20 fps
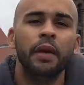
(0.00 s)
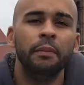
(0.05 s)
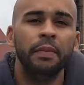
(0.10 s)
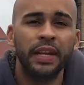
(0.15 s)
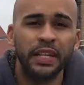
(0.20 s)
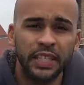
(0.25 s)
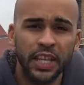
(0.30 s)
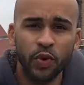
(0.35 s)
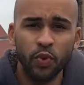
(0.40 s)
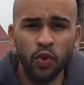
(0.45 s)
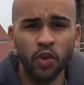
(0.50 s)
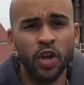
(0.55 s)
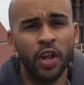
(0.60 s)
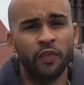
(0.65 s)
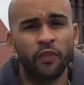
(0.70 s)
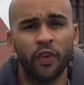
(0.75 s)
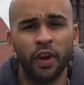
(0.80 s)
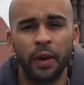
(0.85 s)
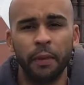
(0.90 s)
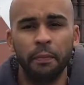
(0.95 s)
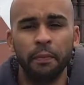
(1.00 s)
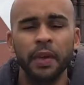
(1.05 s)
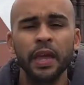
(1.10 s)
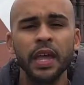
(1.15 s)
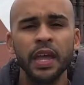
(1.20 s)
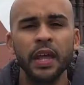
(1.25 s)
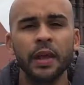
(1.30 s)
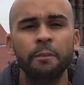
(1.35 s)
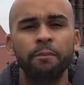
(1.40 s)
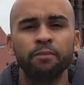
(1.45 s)
Because then when you get in front of
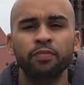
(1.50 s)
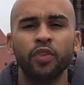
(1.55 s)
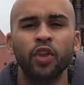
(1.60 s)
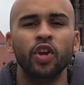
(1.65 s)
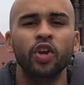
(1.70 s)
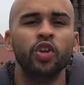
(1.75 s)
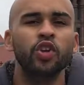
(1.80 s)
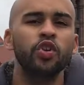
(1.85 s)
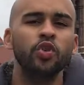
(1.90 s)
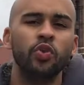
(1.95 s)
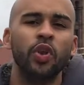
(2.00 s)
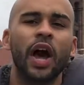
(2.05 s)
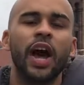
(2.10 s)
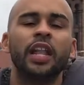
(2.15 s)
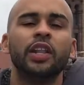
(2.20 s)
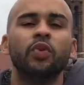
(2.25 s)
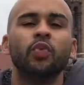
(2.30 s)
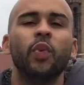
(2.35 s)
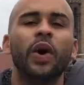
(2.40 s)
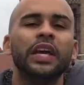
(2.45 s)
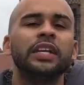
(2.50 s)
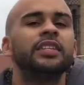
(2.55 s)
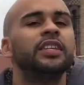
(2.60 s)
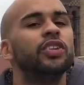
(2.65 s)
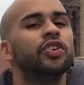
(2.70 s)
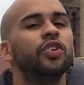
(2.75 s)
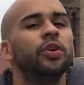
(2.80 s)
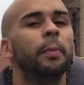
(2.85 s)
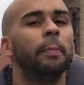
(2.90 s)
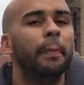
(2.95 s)
me, you're not
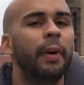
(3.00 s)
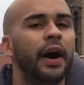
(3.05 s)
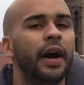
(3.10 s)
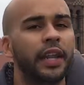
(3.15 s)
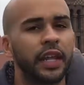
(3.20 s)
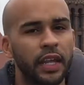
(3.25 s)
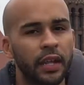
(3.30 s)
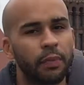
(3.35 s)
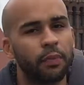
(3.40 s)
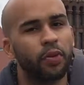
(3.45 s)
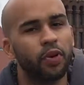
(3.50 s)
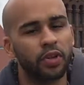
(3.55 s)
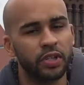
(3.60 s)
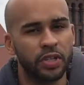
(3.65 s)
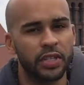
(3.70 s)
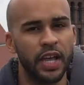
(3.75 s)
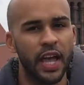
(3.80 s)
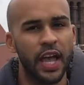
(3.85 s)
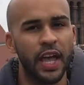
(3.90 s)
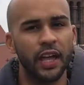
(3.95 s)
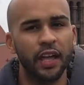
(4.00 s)
wasting your money per se.